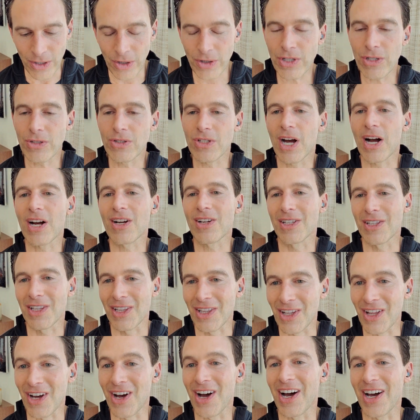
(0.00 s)
I know you talk a
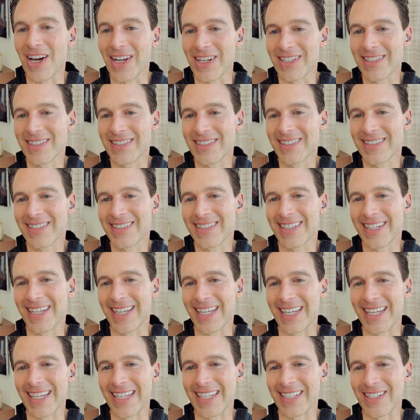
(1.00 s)
lot
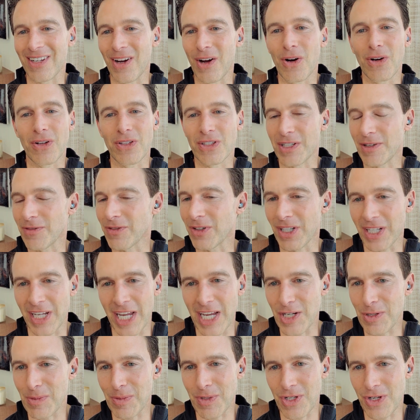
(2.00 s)
in all the different
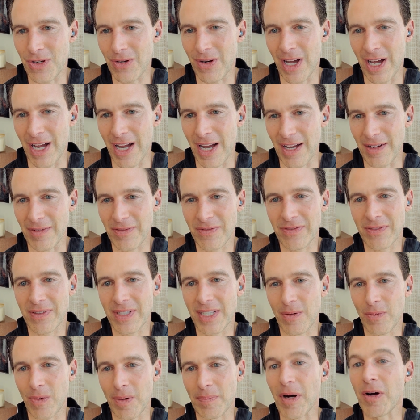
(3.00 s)
engagements you
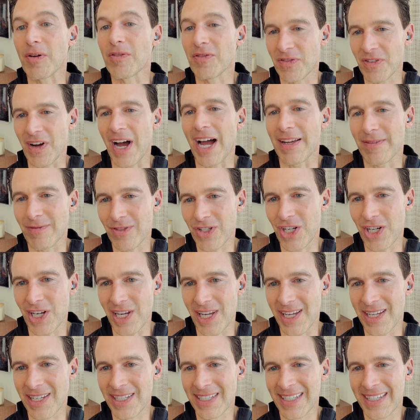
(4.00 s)
have about
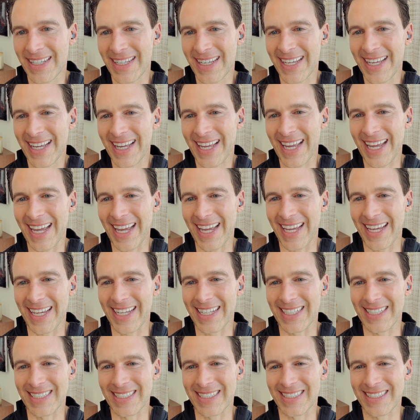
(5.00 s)
5G
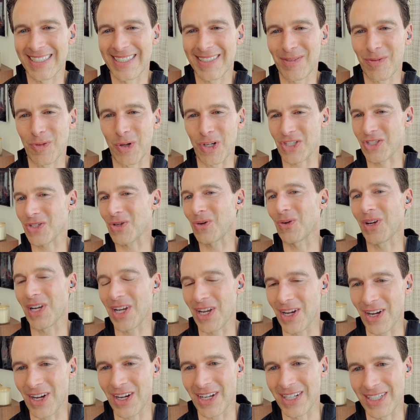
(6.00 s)
and what's
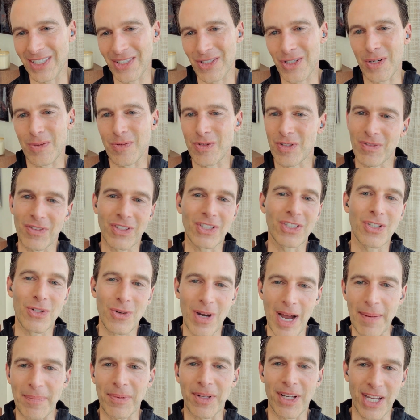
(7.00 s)
going on in terms of the
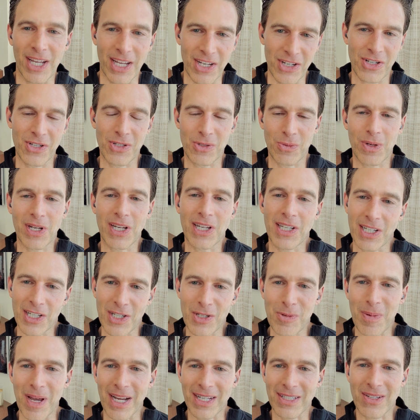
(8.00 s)
new applications we can
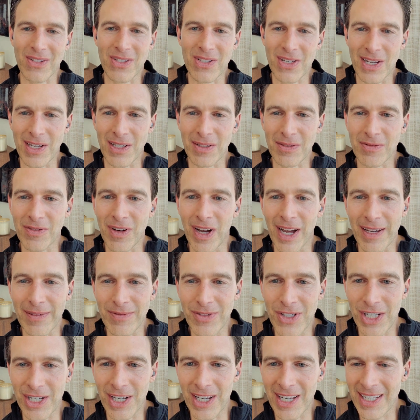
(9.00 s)
expect to see in
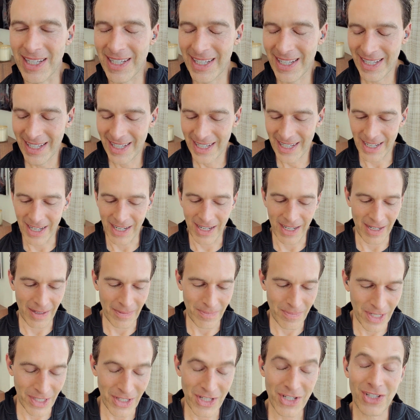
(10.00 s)

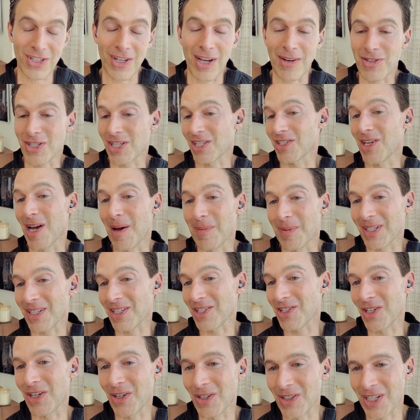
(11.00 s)
5G. This is obviously a
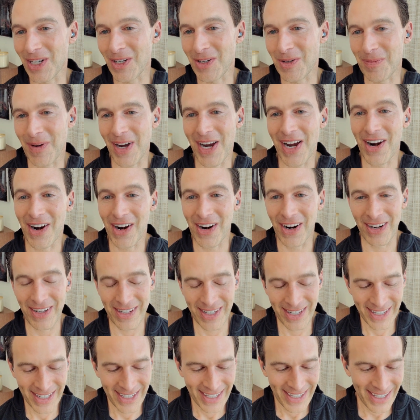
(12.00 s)
topic that's near and dear to my
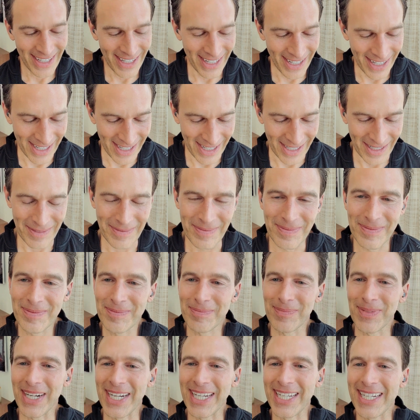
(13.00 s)
heart,
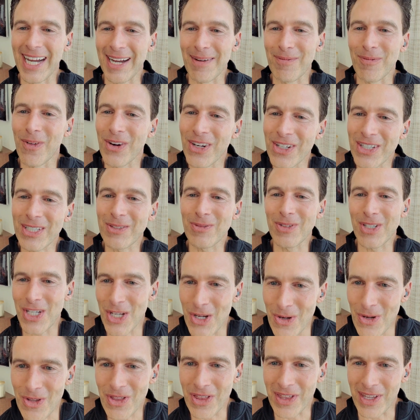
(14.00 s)
but I'm wondering
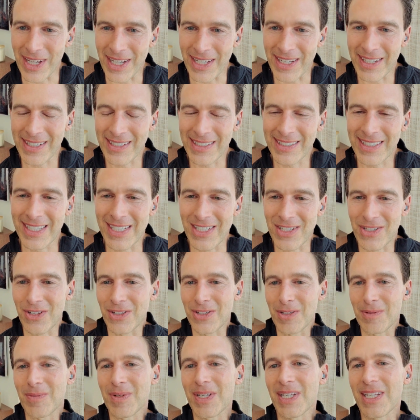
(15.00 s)
what you think is
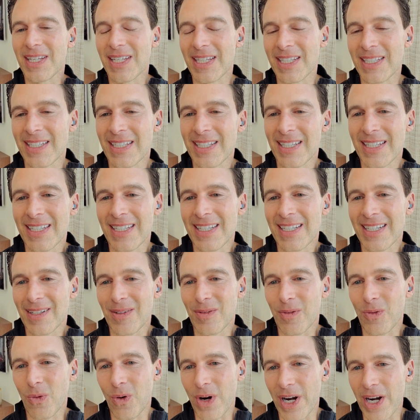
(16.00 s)
going to be
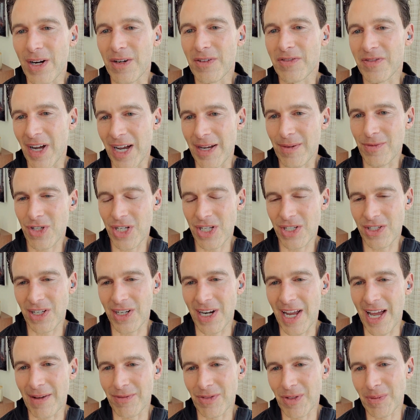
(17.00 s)
where 5G is
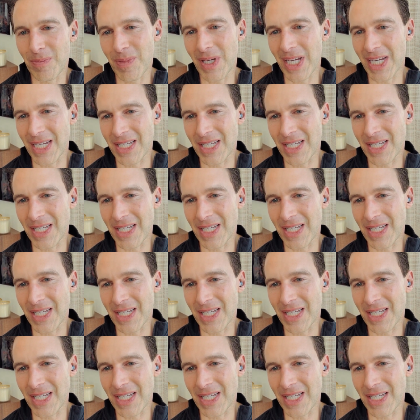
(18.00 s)
going to have the